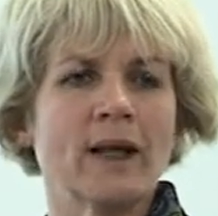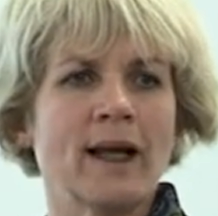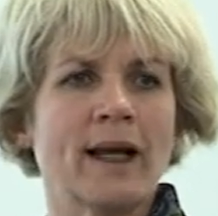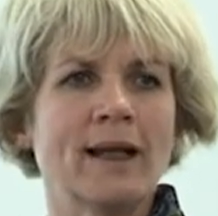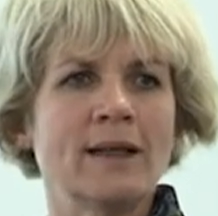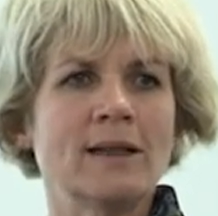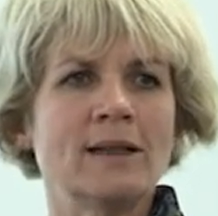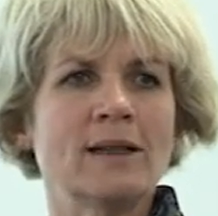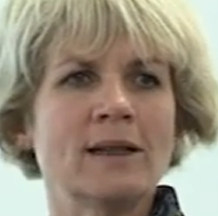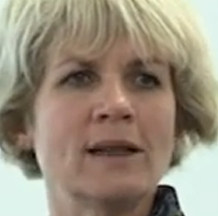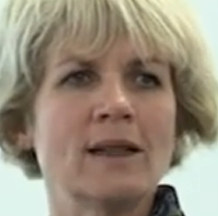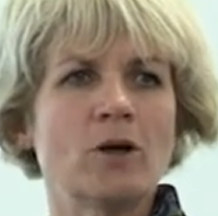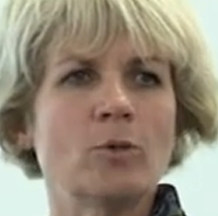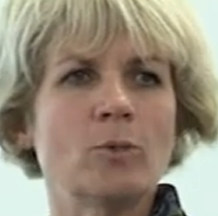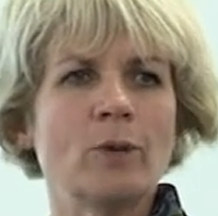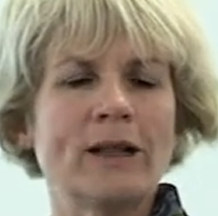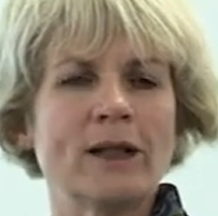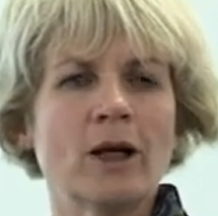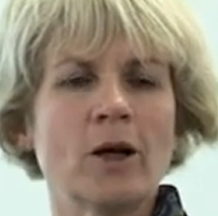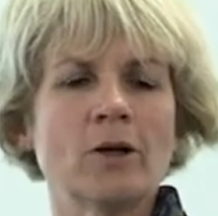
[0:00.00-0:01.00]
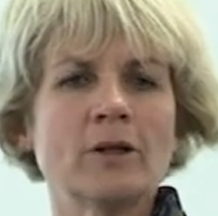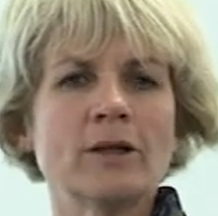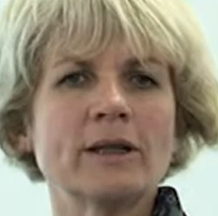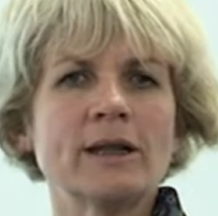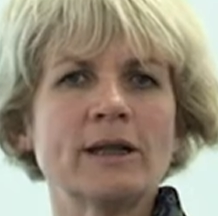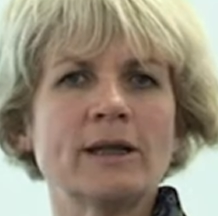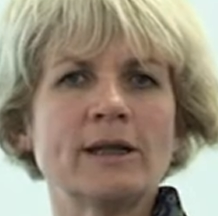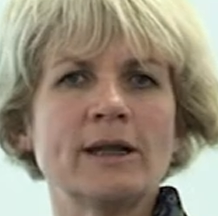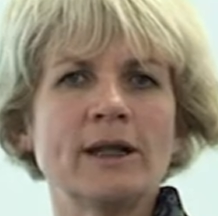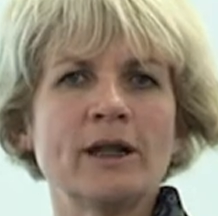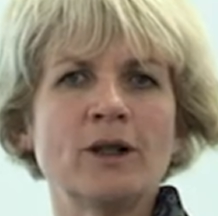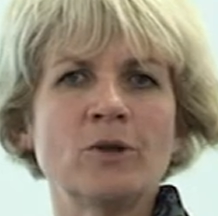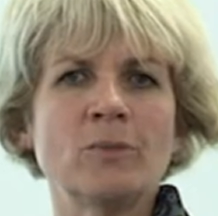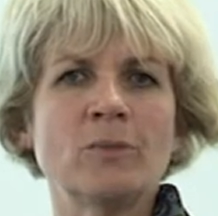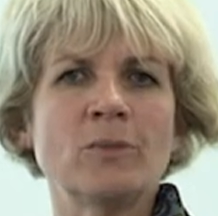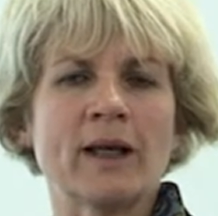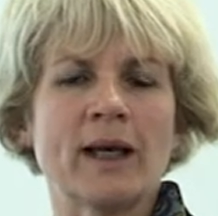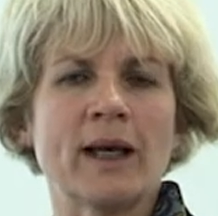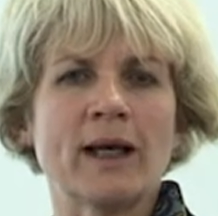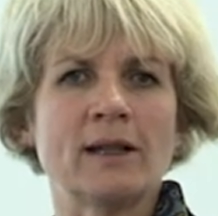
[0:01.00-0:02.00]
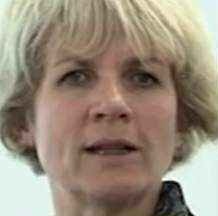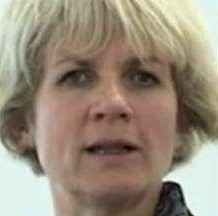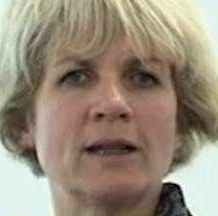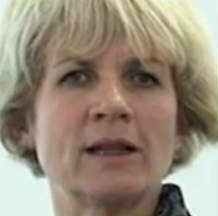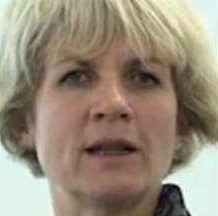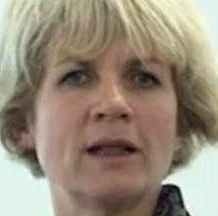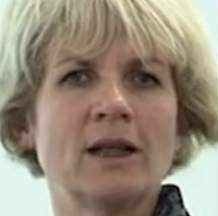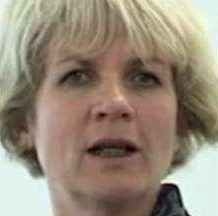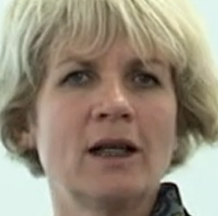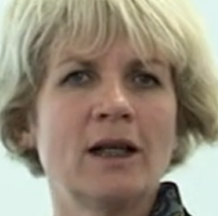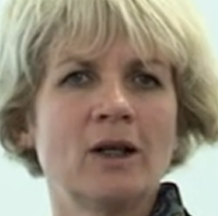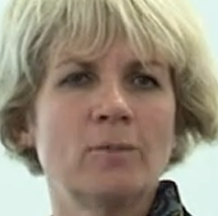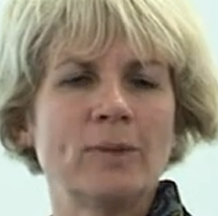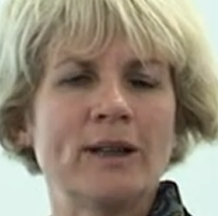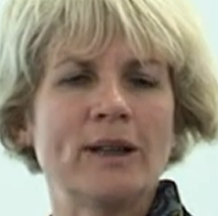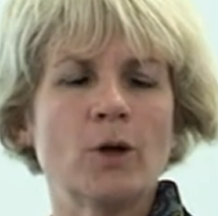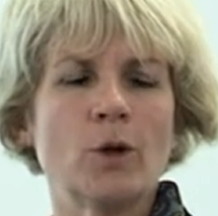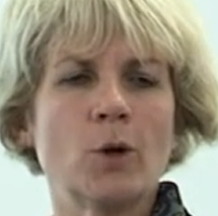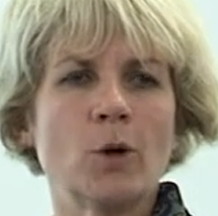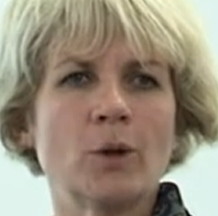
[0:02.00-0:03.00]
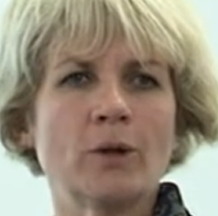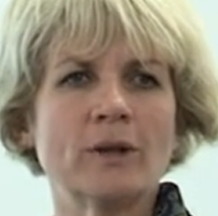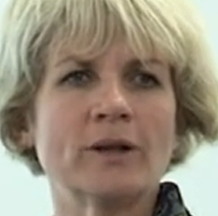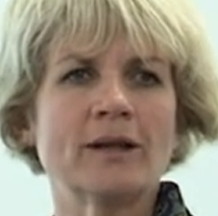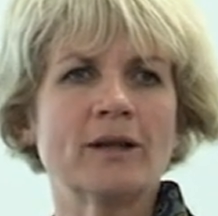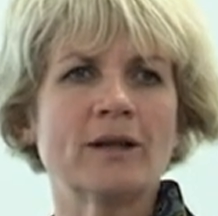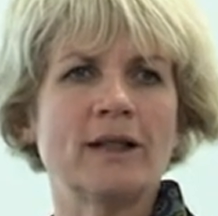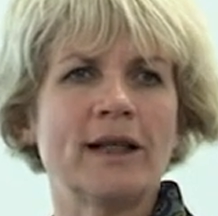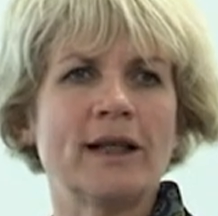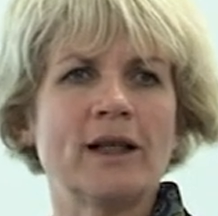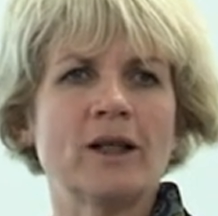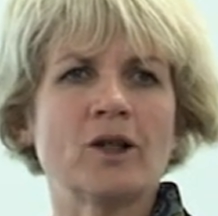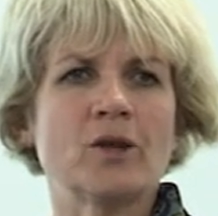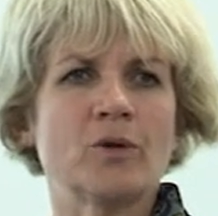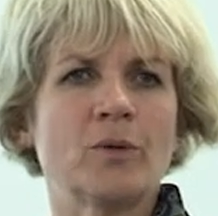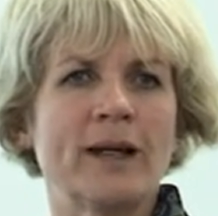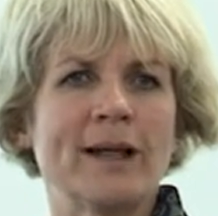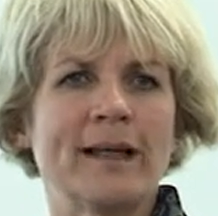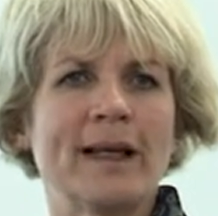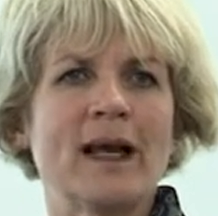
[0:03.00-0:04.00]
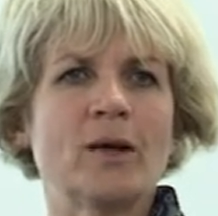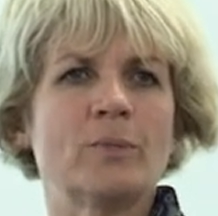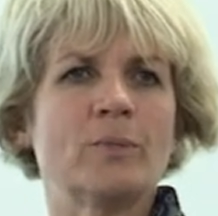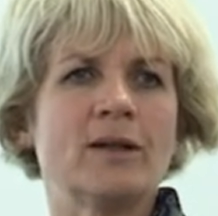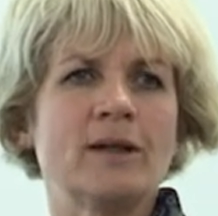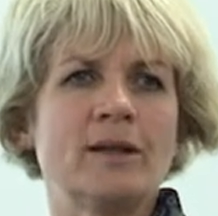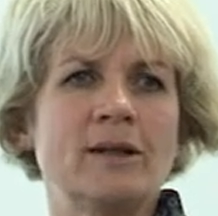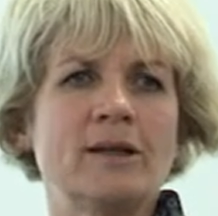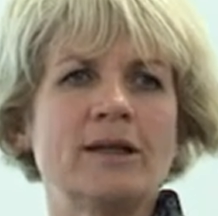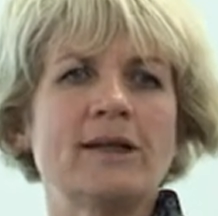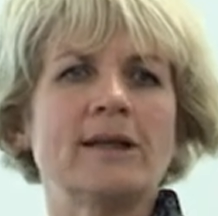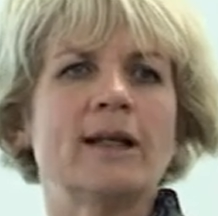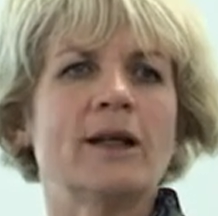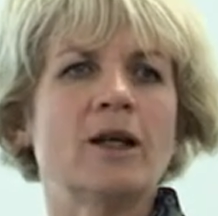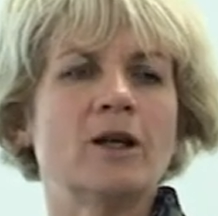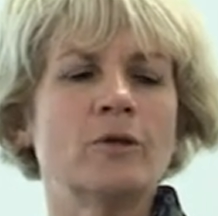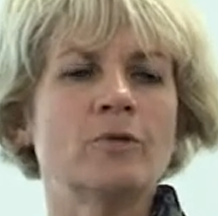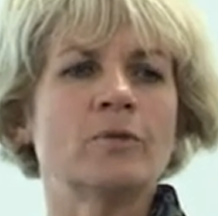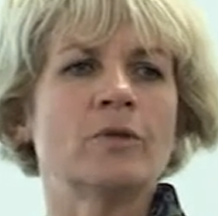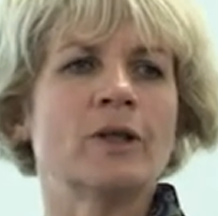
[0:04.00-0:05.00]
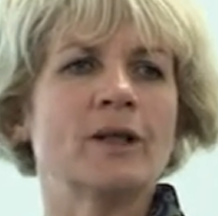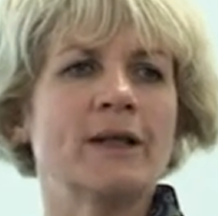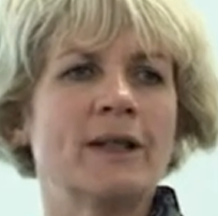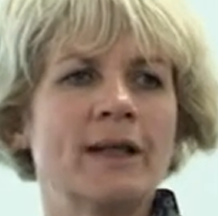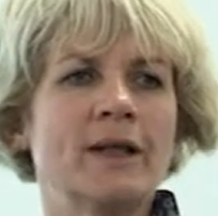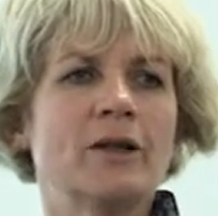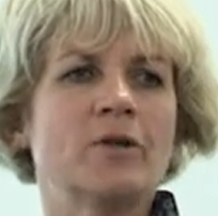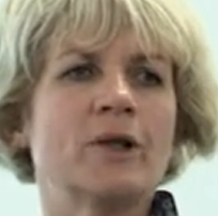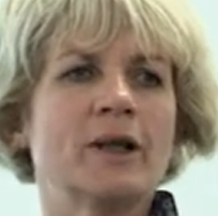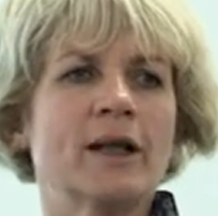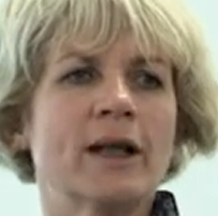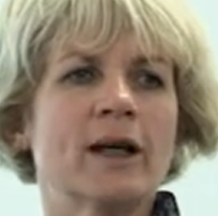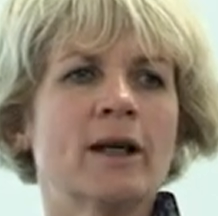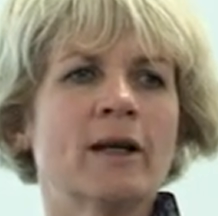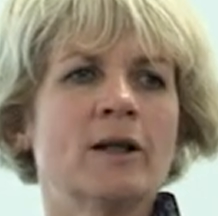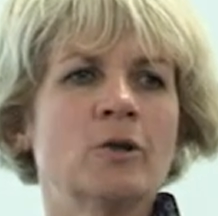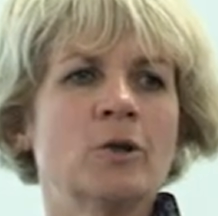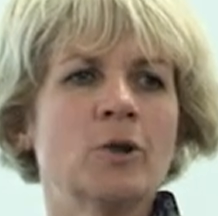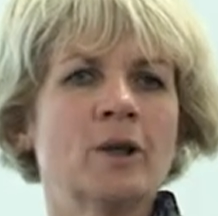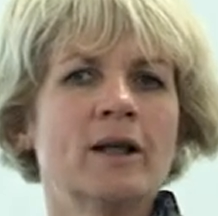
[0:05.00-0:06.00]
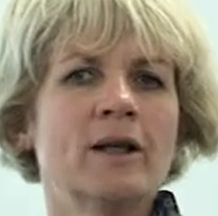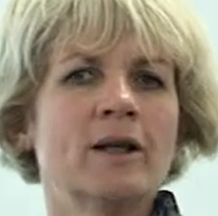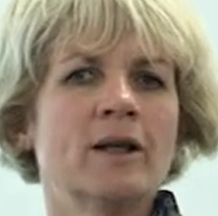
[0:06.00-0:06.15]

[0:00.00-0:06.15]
And we can't assume that because the earthquake happened, over a year ago,